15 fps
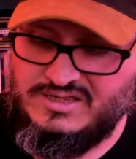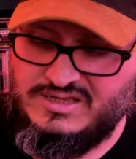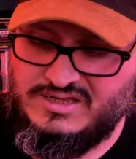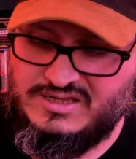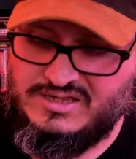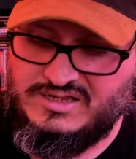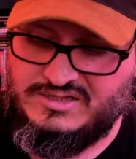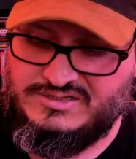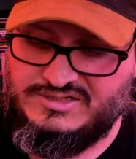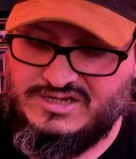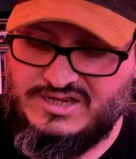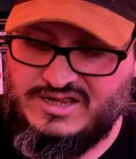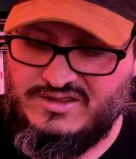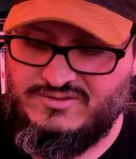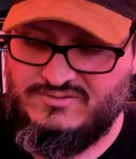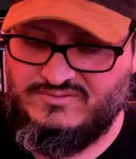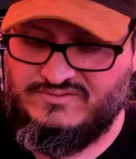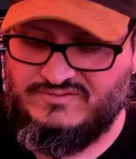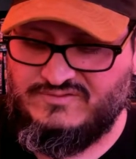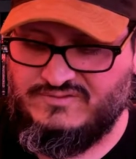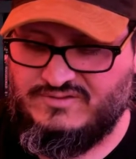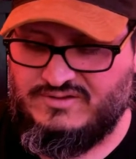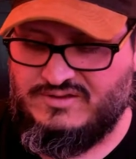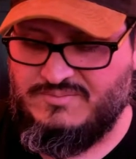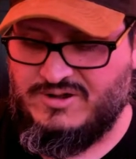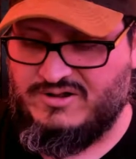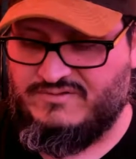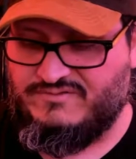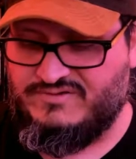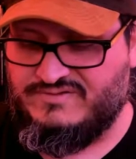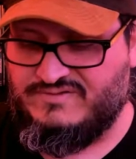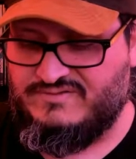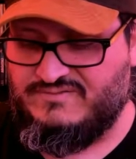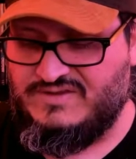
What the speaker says: Giaios, Gamera versus